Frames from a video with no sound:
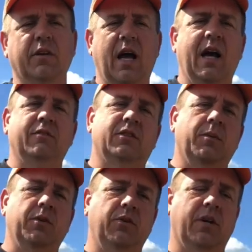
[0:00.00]
to have
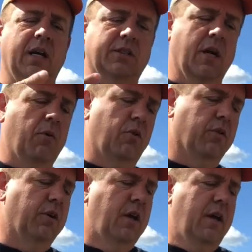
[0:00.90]
some of you guys come
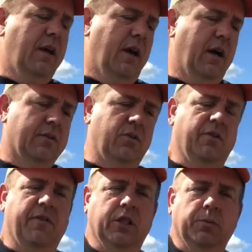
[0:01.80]
over to the
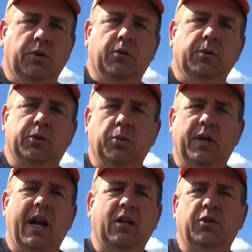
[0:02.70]
Facebook group so we
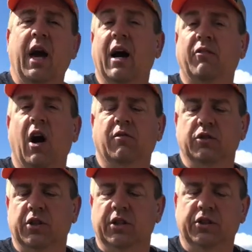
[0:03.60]
can actually have
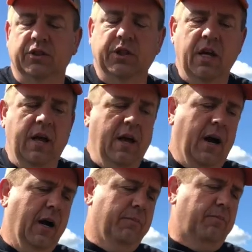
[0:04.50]
conversations.
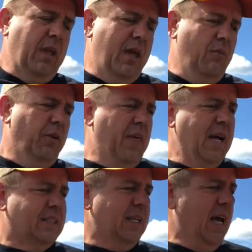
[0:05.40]
With
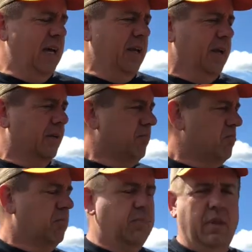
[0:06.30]
that said,
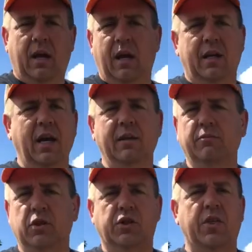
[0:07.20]
again,
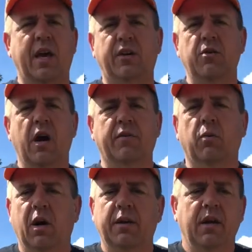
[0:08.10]
just thank you
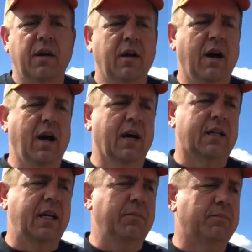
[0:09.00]
everyone.
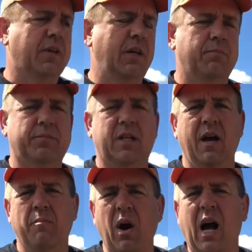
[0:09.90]
Keep
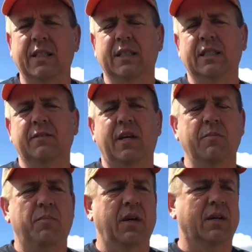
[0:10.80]
staying positive,
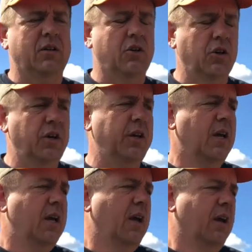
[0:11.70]
keep being good,
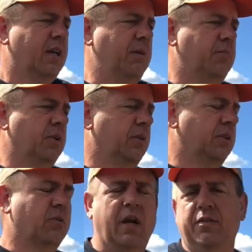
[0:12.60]
keep
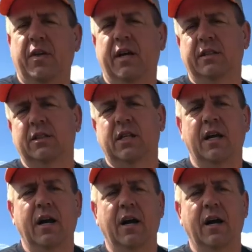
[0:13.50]
doing great things.